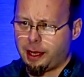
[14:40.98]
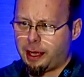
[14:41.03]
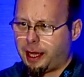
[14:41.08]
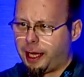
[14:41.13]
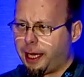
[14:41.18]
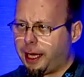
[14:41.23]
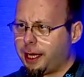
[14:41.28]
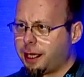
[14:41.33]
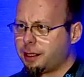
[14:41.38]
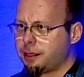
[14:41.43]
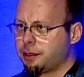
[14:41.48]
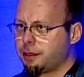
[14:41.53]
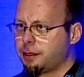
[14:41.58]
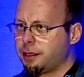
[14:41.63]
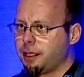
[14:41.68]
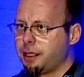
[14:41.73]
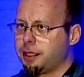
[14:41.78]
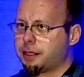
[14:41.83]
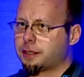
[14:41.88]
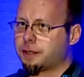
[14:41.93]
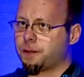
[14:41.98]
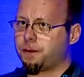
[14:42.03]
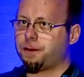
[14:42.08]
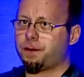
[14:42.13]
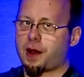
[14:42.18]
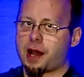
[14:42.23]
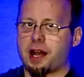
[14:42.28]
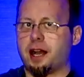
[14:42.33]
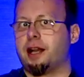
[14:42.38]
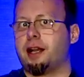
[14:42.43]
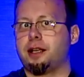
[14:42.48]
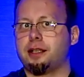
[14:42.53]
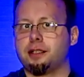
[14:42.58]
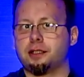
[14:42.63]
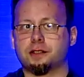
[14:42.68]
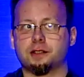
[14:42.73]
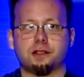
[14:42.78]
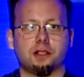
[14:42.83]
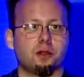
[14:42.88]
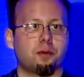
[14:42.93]
And it's fine. It
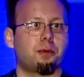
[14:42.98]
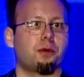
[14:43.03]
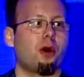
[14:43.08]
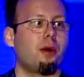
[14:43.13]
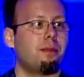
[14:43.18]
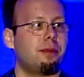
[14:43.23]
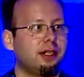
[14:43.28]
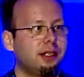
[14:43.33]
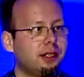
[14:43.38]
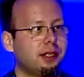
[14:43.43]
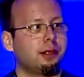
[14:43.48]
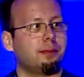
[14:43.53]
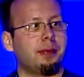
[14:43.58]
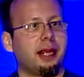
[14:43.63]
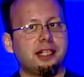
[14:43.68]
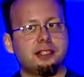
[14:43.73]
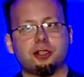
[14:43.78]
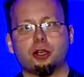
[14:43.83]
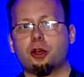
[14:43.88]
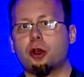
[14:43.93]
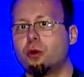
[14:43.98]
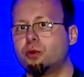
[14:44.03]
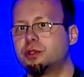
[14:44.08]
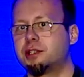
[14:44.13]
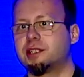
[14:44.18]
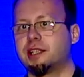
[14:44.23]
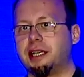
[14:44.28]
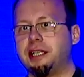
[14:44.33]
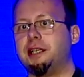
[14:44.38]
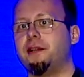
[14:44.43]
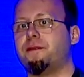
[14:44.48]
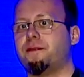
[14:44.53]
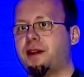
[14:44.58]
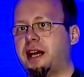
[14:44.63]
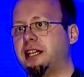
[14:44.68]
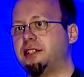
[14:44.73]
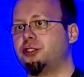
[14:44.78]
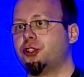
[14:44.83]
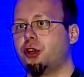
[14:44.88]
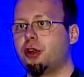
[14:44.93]
still probably makes your code slightly
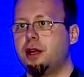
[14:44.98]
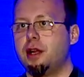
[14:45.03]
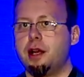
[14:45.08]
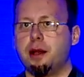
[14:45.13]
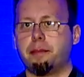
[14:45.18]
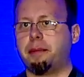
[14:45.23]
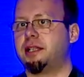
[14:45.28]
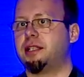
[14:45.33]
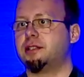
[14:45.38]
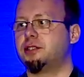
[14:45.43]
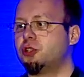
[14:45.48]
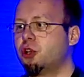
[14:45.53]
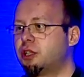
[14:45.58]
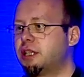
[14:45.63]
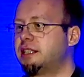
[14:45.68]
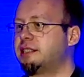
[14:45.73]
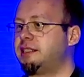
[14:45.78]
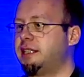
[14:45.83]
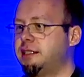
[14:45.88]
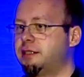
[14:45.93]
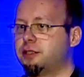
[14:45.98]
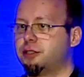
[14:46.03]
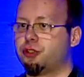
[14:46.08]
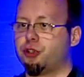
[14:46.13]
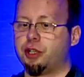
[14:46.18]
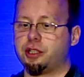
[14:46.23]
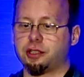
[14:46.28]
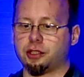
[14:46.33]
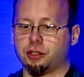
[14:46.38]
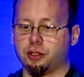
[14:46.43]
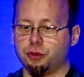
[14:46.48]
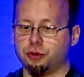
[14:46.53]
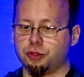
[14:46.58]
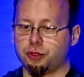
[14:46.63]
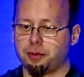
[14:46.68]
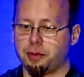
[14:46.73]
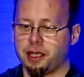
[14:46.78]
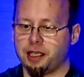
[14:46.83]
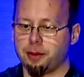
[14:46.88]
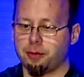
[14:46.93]
faster, but it's not as necessary as it used to
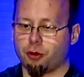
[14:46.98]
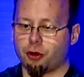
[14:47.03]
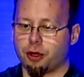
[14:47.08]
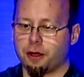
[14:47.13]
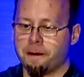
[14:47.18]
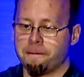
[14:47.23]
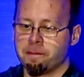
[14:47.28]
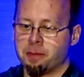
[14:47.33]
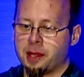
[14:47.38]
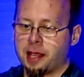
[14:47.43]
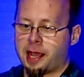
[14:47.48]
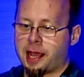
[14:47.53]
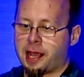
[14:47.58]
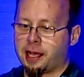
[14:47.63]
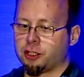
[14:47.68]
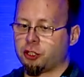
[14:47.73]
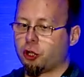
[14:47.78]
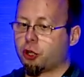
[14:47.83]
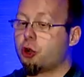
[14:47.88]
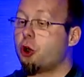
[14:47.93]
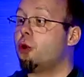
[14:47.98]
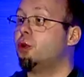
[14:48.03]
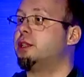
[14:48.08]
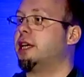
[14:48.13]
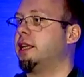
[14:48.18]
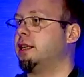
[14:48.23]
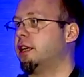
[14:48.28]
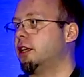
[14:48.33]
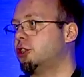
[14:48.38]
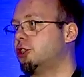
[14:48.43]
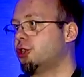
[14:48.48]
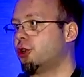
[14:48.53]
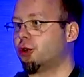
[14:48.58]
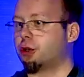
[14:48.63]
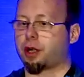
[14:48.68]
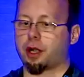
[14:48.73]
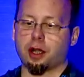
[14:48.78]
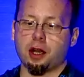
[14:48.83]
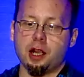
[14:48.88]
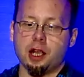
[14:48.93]
be anymore, and your code can get
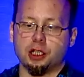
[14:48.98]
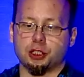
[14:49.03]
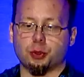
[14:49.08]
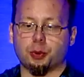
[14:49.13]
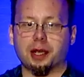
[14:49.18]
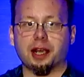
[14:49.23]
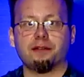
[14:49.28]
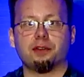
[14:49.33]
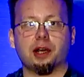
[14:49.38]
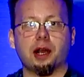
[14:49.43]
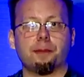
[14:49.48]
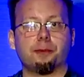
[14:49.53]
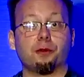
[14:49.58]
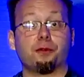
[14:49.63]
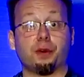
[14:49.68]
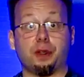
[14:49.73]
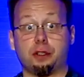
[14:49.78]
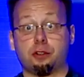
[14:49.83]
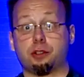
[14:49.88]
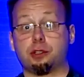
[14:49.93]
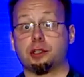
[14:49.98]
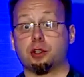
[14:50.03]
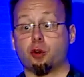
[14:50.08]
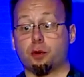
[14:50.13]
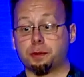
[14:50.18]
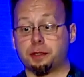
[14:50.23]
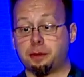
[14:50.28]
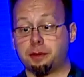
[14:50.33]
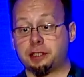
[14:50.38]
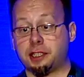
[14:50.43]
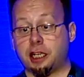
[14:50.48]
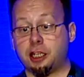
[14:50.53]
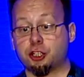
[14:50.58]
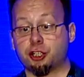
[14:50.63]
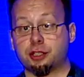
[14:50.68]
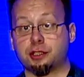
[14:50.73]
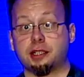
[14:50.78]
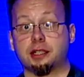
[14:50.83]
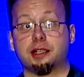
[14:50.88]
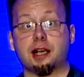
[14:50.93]
shorter. So we have a couple of interesting
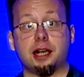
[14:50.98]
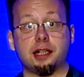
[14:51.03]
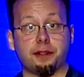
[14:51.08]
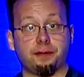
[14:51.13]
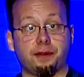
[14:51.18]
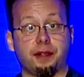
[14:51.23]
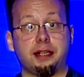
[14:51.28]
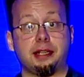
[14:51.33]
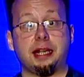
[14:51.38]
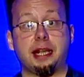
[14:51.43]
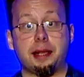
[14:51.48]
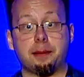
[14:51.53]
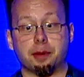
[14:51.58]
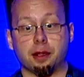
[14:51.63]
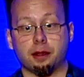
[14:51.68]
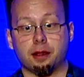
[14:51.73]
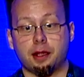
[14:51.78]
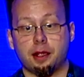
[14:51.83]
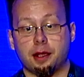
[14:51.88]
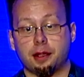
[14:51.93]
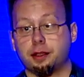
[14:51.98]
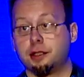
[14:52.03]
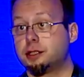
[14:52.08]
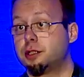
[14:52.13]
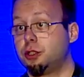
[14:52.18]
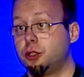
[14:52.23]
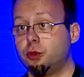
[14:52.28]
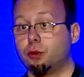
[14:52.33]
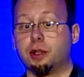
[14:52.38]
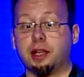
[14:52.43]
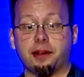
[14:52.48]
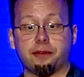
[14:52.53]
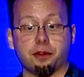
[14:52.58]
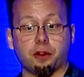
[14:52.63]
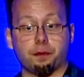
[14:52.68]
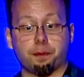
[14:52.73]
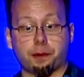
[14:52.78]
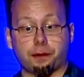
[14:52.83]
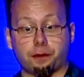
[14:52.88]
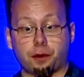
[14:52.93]
optimizations that kind of enable this new level
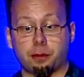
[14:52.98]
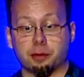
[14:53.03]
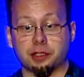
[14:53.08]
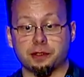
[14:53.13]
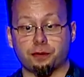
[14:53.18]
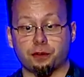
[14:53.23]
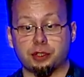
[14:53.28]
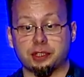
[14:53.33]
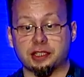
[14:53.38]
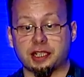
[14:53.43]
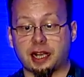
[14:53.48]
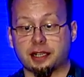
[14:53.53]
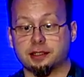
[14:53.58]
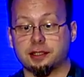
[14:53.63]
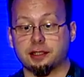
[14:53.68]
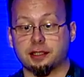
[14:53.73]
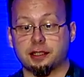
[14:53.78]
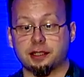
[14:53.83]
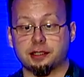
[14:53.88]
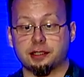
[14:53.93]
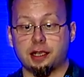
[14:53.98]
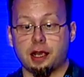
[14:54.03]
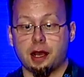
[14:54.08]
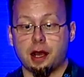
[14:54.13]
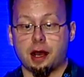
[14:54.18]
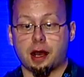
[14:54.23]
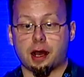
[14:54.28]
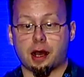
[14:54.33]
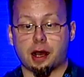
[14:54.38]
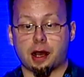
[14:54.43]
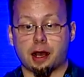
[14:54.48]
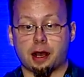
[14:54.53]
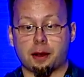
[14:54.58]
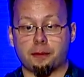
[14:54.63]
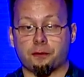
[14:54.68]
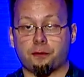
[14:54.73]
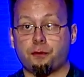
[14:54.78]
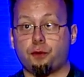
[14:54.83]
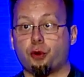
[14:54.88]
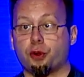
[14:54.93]
of performance for these accesses.
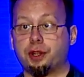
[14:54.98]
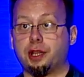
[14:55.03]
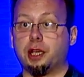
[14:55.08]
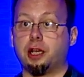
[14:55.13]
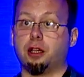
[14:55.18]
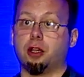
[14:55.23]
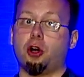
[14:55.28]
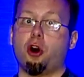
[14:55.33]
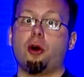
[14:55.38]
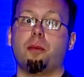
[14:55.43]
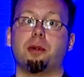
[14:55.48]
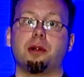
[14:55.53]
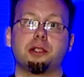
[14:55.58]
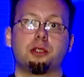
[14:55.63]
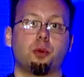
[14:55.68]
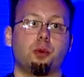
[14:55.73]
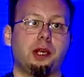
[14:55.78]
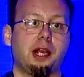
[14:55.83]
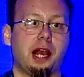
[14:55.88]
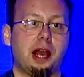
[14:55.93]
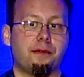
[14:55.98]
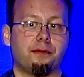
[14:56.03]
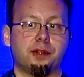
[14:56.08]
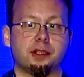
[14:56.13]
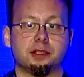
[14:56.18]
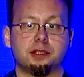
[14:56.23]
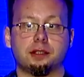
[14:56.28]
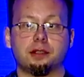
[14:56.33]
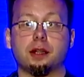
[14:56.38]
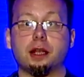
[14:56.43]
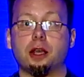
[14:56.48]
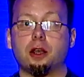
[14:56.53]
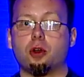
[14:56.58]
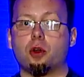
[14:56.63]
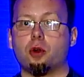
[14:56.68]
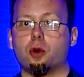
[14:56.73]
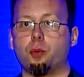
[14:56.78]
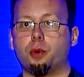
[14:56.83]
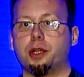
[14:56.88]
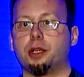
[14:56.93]
For the globals, we have this thing
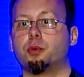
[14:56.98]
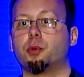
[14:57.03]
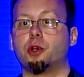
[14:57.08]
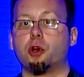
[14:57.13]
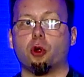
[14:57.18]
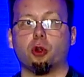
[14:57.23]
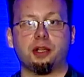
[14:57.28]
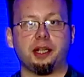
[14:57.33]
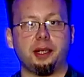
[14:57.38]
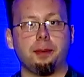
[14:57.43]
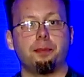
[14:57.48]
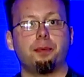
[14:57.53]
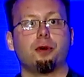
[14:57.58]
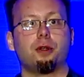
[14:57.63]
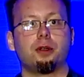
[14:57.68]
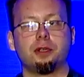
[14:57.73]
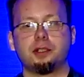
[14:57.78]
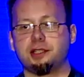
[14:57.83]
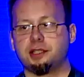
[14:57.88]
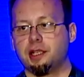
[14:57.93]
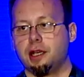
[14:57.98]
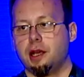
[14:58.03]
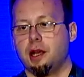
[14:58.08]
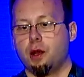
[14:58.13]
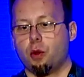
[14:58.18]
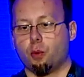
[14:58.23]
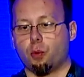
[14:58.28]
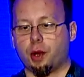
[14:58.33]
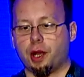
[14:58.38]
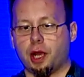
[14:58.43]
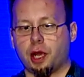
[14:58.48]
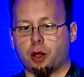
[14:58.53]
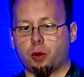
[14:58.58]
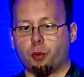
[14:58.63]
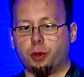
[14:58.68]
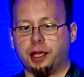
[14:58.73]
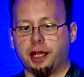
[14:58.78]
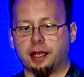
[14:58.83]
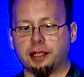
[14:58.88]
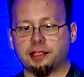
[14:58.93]
that we call imports, where
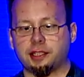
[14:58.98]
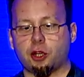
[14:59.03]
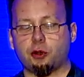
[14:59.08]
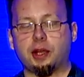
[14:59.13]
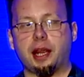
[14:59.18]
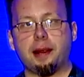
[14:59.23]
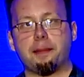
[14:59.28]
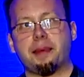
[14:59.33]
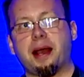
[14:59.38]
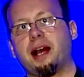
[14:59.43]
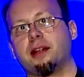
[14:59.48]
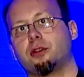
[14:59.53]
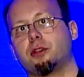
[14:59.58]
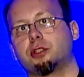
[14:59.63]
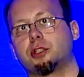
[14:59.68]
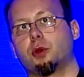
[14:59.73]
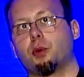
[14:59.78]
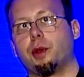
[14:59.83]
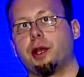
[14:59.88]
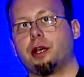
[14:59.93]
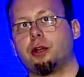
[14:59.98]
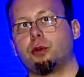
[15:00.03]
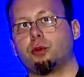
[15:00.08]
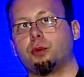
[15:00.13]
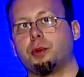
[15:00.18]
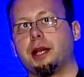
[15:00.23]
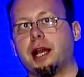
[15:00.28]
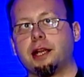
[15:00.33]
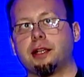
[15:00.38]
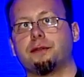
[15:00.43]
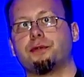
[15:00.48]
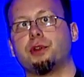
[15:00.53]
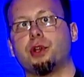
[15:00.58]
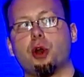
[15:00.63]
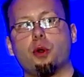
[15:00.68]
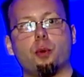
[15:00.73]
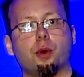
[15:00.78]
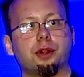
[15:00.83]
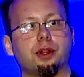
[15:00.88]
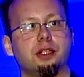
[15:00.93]
we can say, OK, math.square root, we kind of know
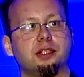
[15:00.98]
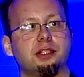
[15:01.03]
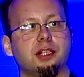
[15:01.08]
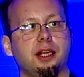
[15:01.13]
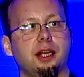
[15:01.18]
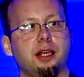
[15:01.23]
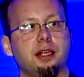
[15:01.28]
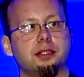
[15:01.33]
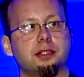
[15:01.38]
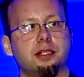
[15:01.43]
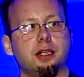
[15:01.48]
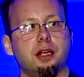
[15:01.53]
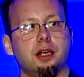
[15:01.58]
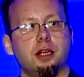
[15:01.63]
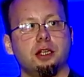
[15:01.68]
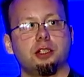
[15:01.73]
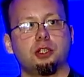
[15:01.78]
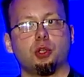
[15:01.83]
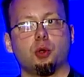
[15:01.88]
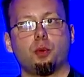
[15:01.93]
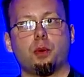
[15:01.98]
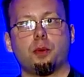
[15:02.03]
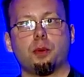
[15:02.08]
what this is, so we